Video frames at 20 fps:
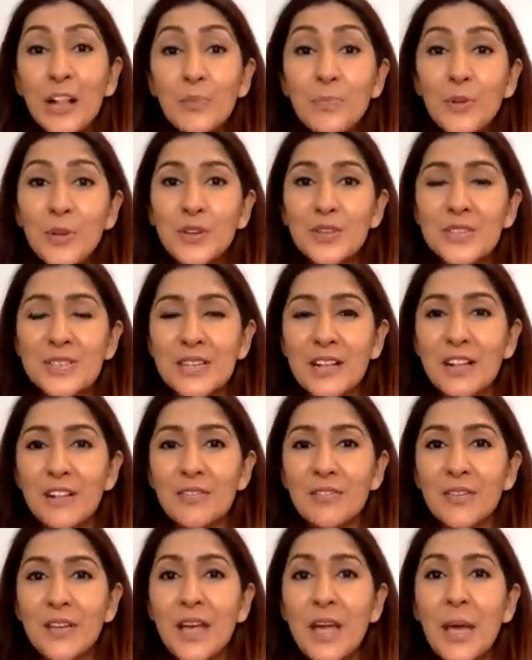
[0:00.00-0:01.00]
help
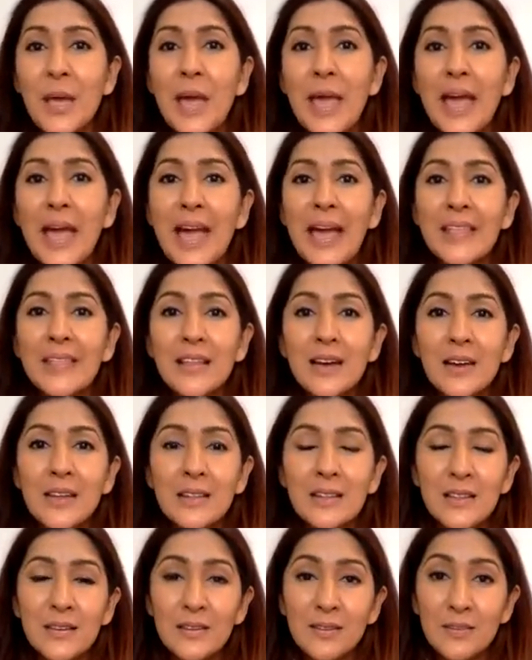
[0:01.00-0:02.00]
yourself.
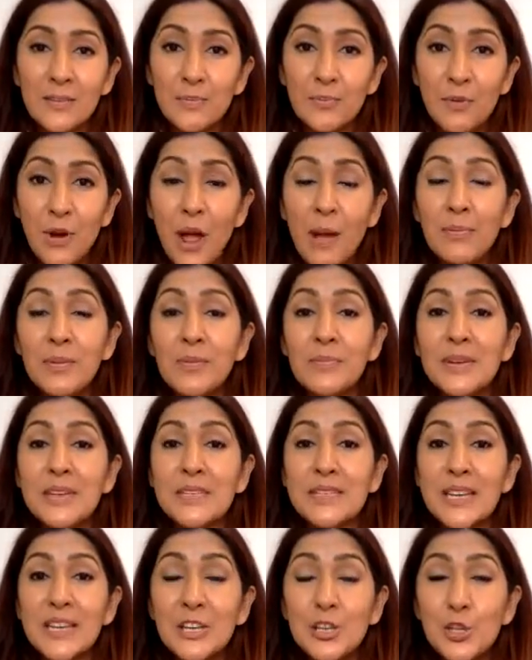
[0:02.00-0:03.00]
The problem
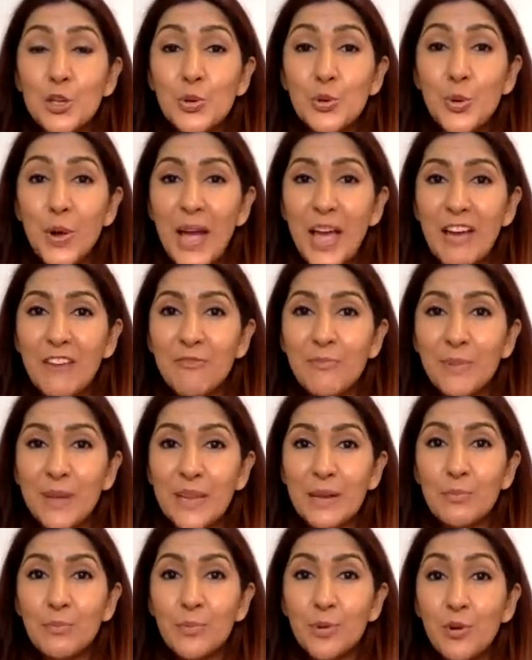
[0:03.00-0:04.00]
is that you have
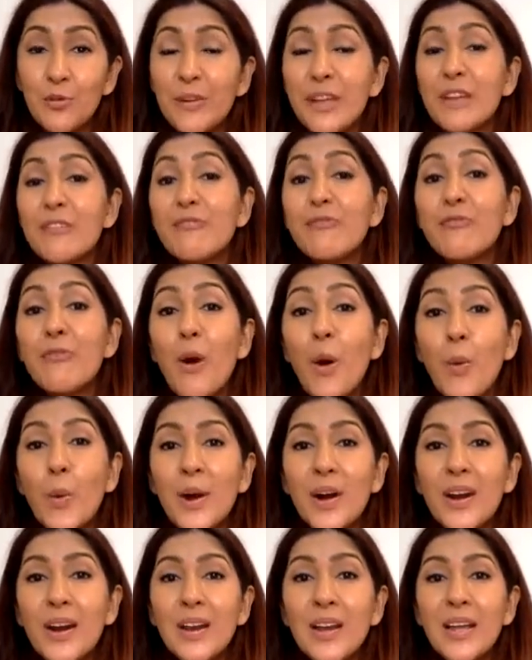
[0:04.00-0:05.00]
been moving
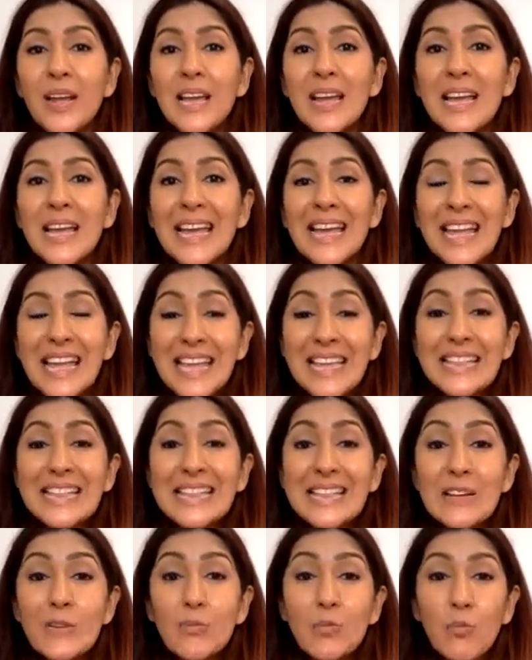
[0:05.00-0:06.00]
forward
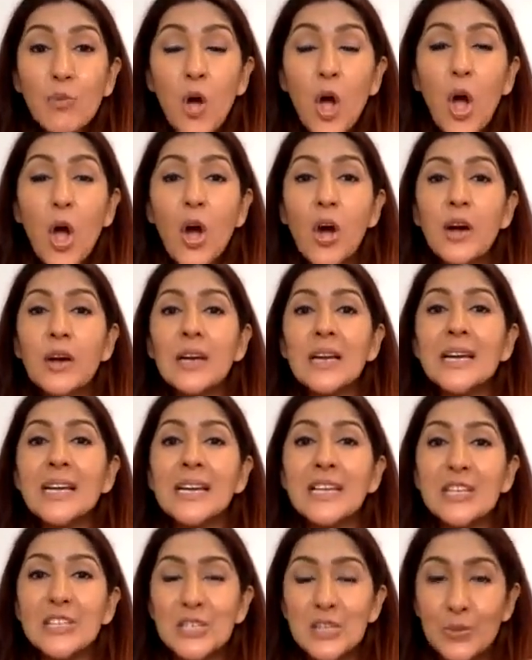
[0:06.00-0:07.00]
in the wrong
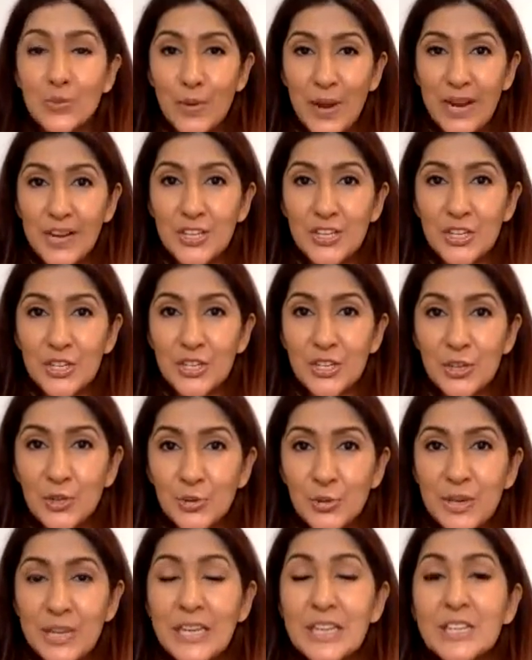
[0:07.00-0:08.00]
direction.
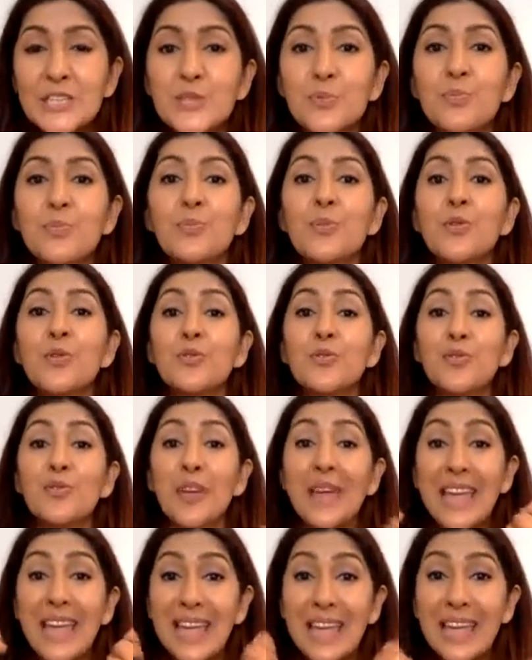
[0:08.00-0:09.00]
You need to move
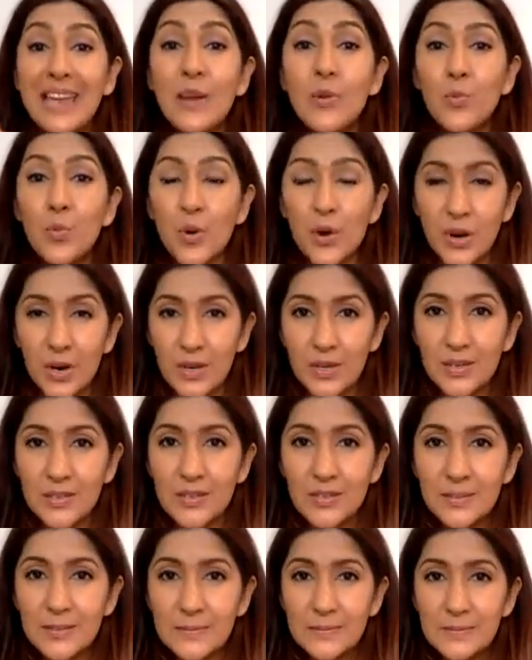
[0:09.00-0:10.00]
inward
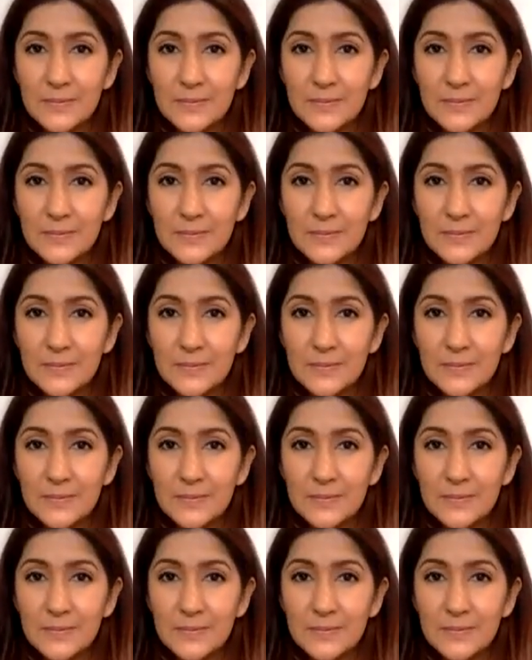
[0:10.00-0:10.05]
